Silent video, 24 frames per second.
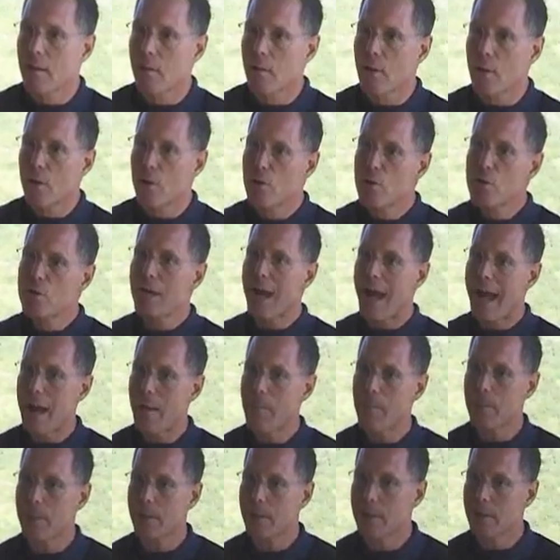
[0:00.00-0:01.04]
who's
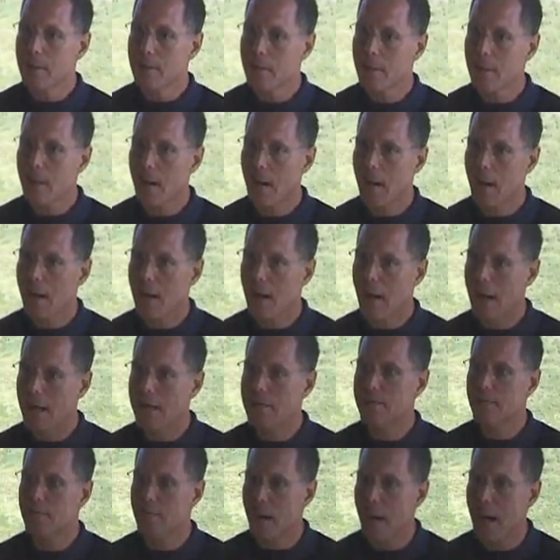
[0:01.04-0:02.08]
happy?
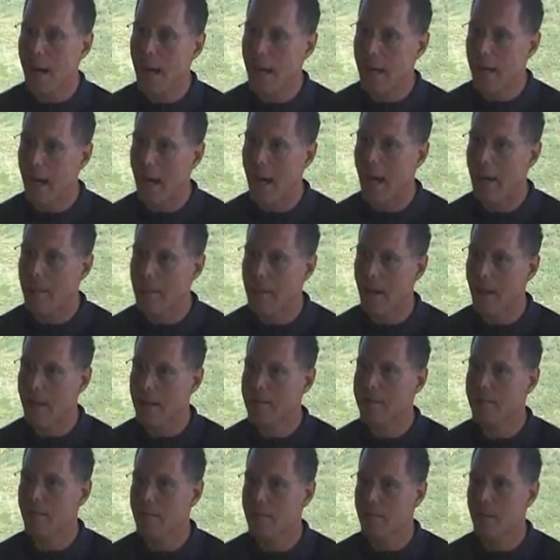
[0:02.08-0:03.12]
I
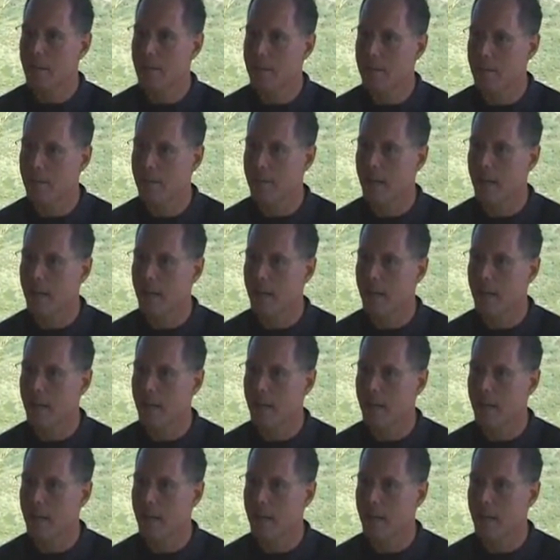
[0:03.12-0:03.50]
submit to you